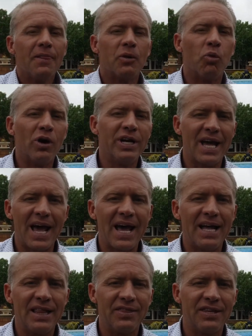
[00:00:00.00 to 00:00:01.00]
The one
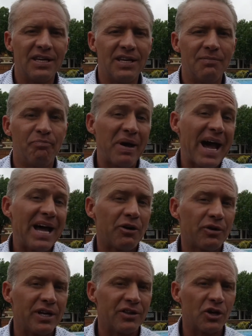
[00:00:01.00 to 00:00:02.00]
at the
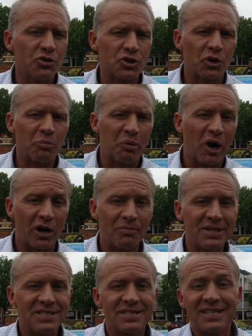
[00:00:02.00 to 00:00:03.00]
Battery, those are
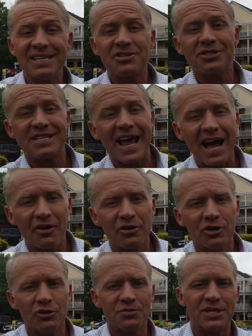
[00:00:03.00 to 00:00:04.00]
apartments. These are
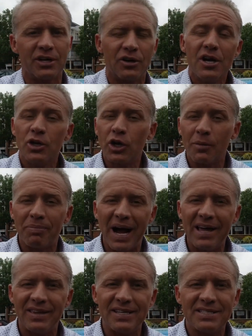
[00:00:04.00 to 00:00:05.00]
townhomes here. You can
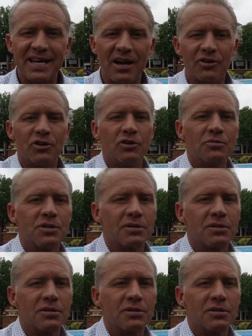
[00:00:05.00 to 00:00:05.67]
buy these townhomes.